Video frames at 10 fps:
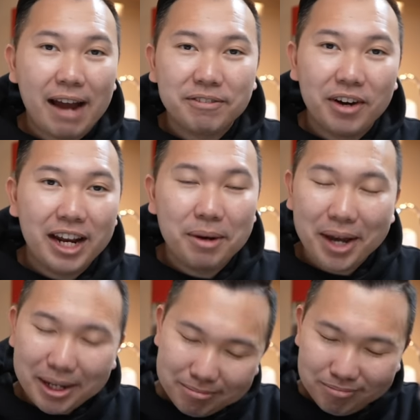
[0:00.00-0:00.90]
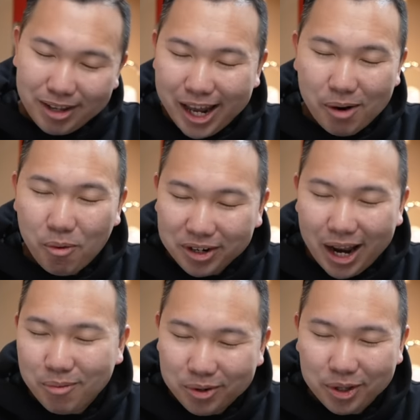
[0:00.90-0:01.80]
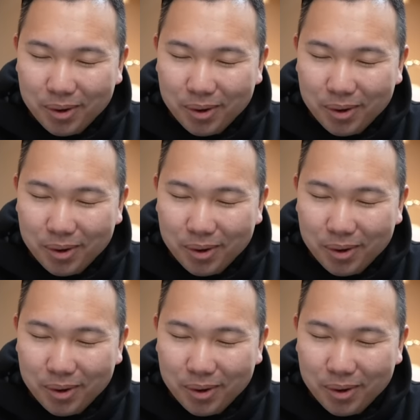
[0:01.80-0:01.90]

after anyway, and it worked out really